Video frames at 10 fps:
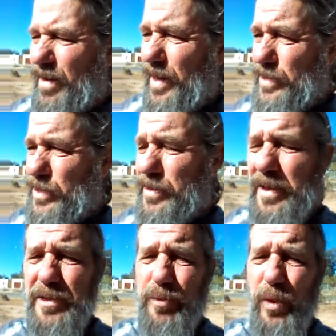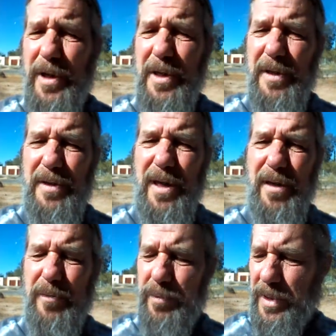I see things breaking
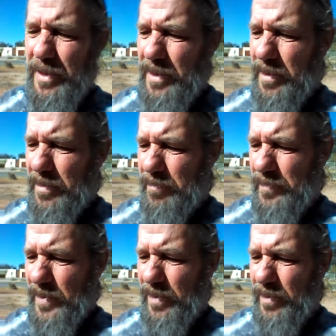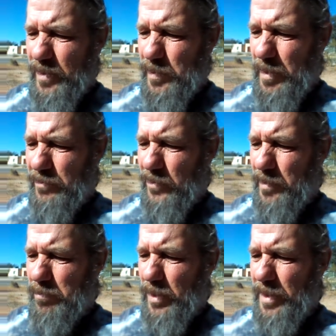down big. My
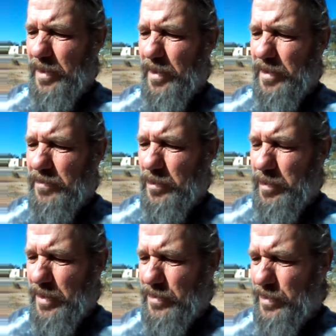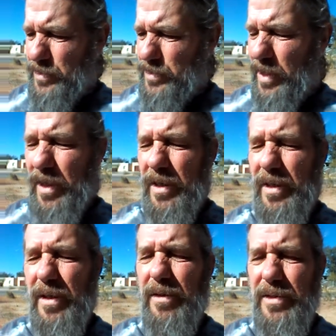friend Blade leaves a message. Yeah,
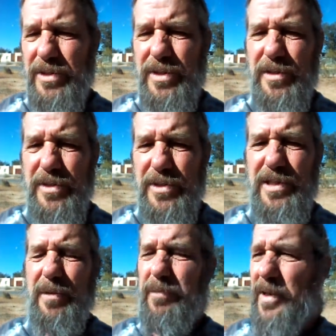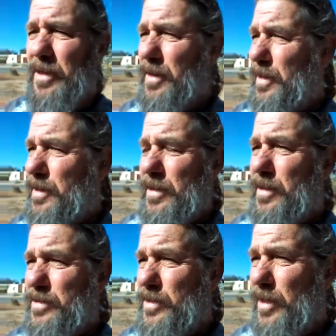he's seen the same thing.
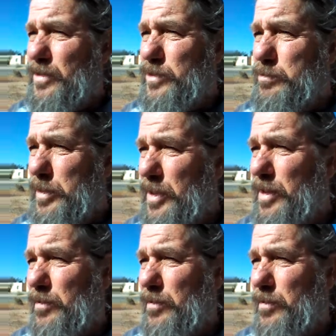It's not just me.